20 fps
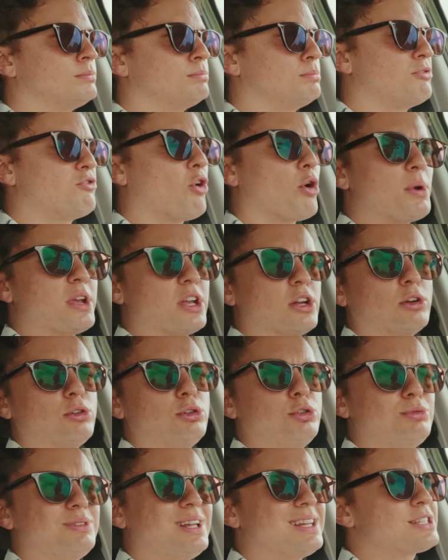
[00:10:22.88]
Before we
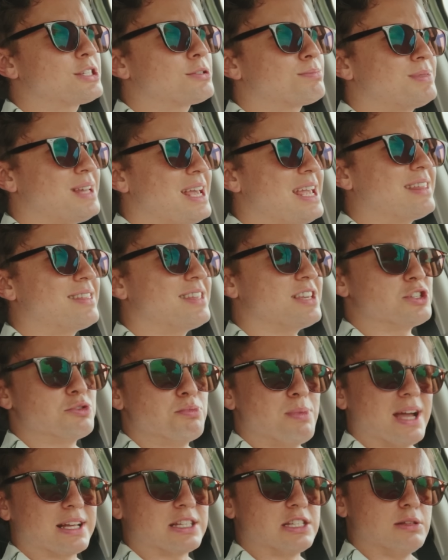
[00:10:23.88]
conclude, let's take things
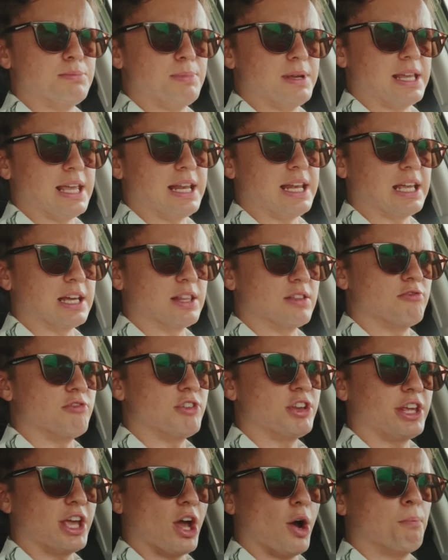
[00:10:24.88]
back to the beginning of the
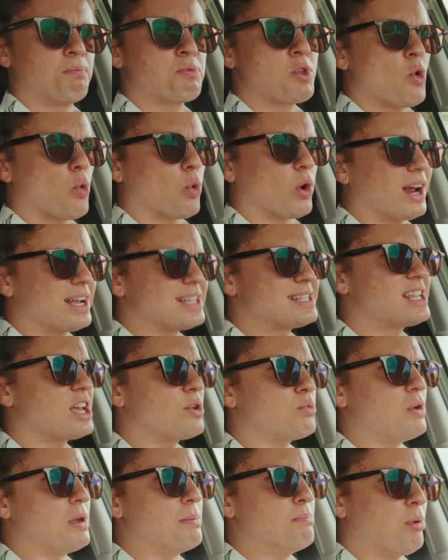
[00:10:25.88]
video, where I
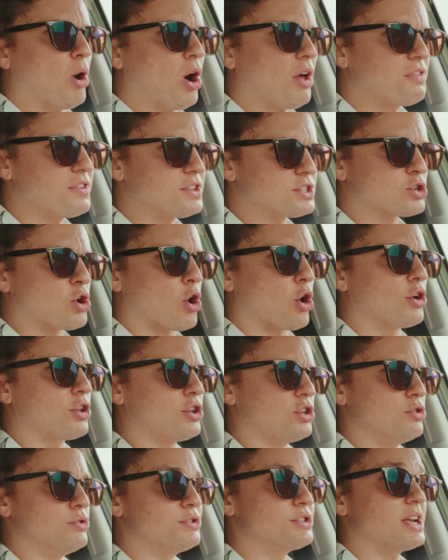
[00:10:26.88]
said we bought this car to
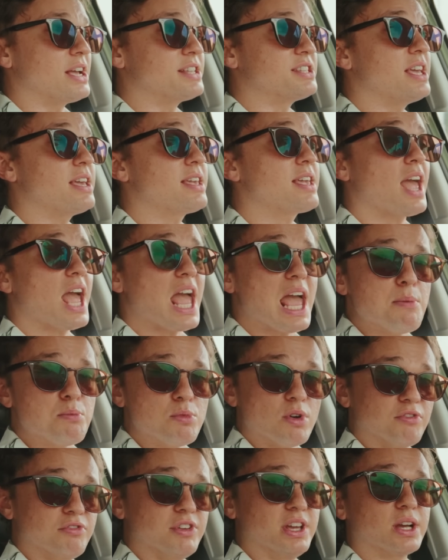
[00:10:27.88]
use as a
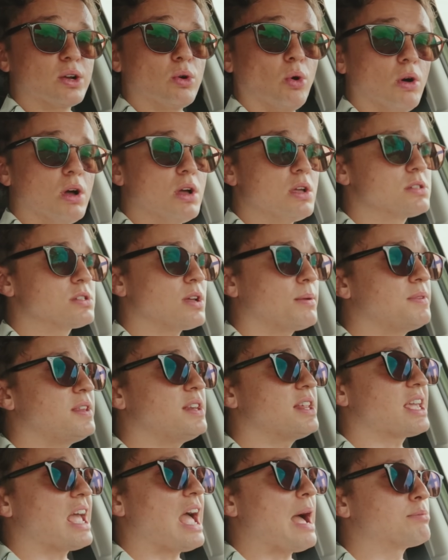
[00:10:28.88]
camera vehicle, something
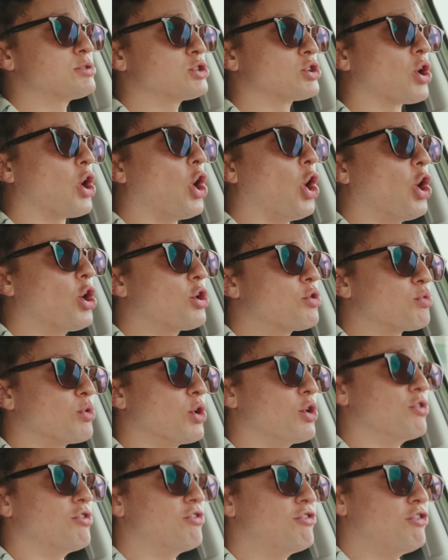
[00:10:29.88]
to capture
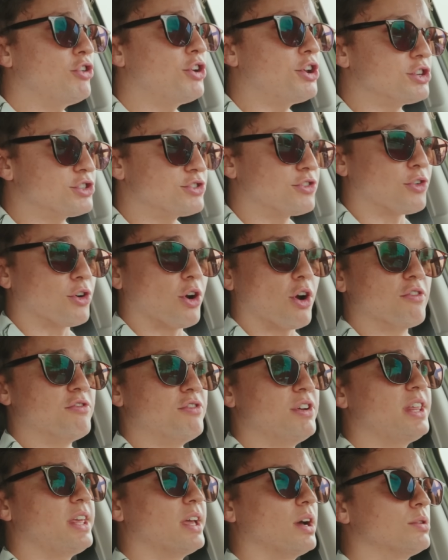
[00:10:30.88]
on-road footage for our
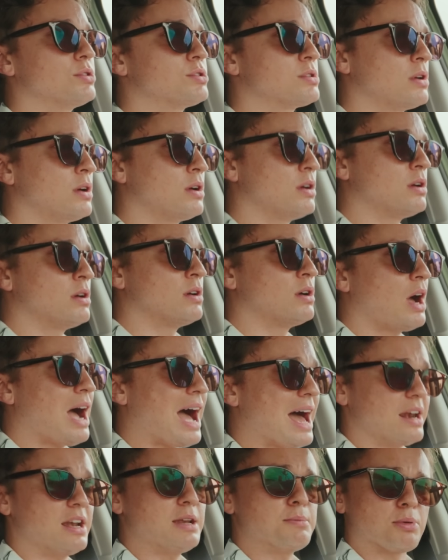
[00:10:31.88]
videos.
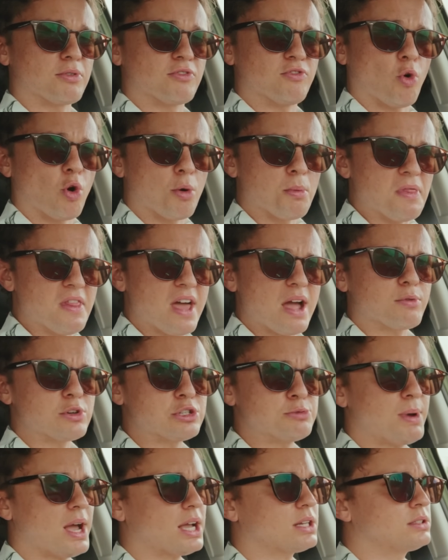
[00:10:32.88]
How did it perform in that
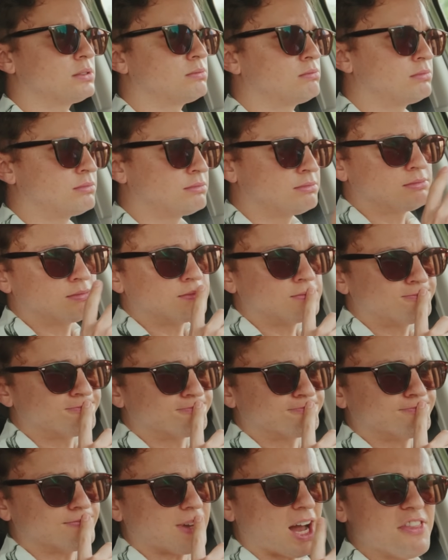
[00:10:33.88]
respect?
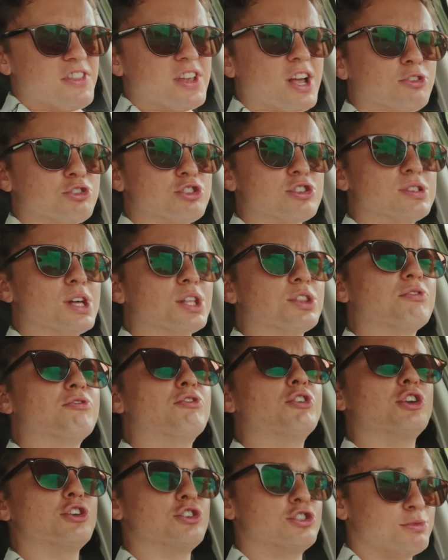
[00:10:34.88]
I think I'll just let the
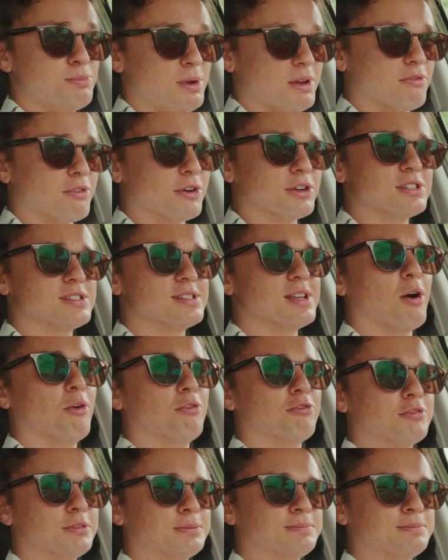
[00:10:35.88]
footage speak for itself.